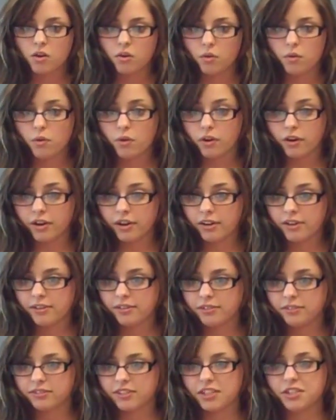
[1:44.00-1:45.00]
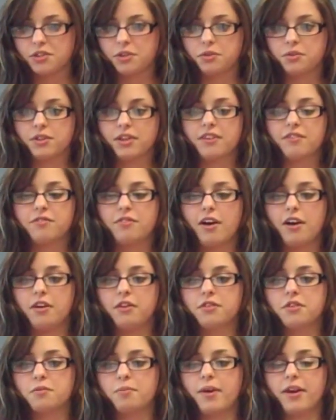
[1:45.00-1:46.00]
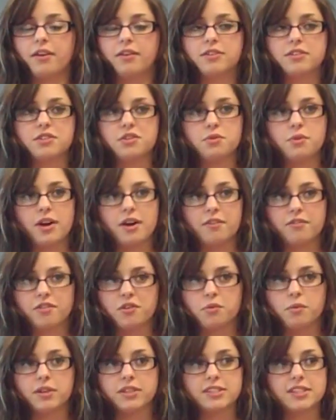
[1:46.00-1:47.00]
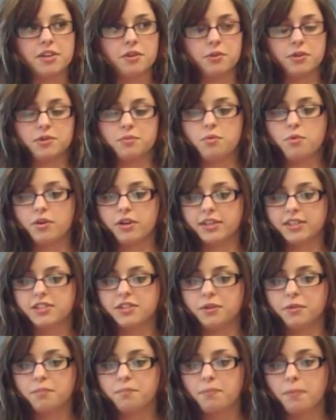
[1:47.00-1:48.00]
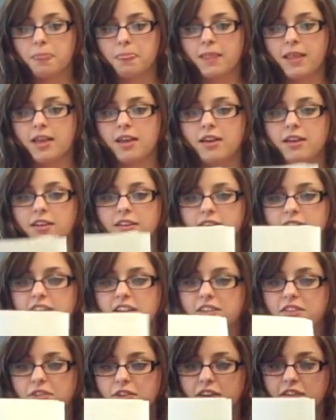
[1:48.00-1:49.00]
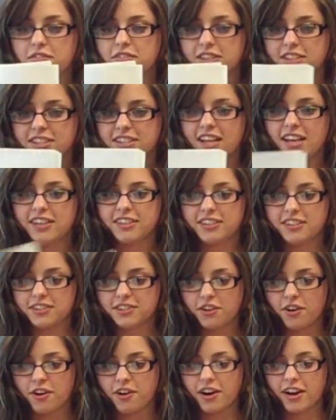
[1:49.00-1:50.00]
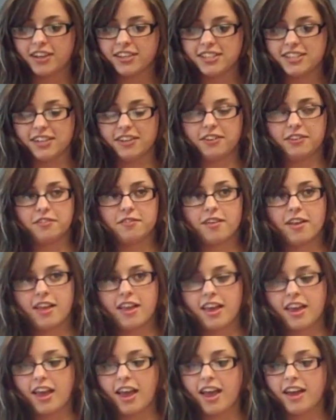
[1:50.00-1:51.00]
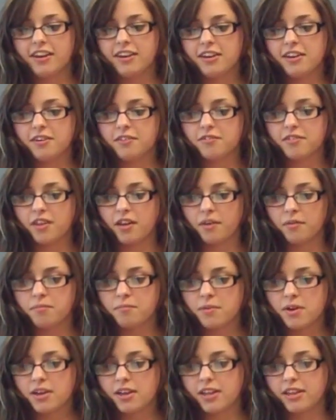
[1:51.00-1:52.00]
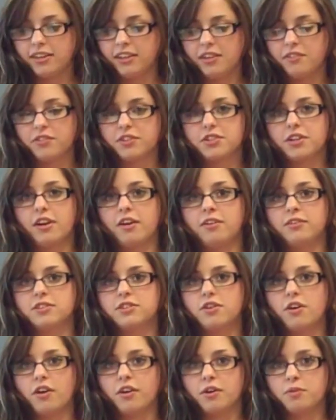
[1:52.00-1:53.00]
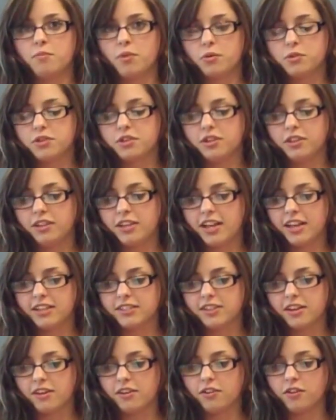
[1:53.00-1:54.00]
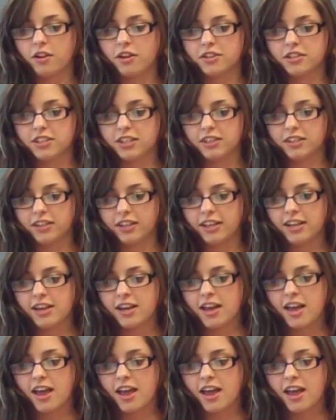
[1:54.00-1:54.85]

Or the children can follow their parents to wherever it was they were deported to. Neither of these cases are ideal. Any of them can leave a child scarred emotionally and psychologically,